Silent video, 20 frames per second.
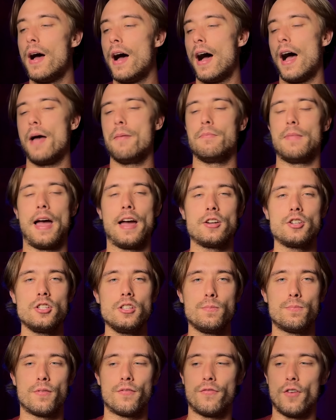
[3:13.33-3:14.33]
I'm actually
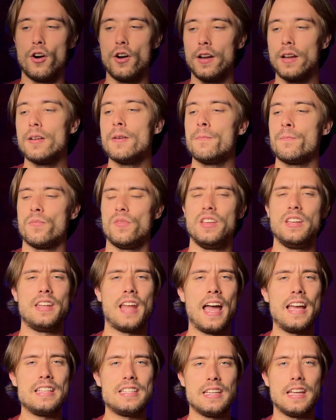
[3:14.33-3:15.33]
preferring the
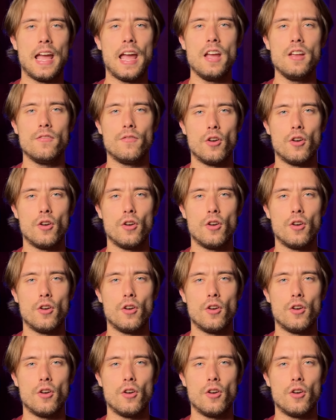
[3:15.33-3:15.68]
98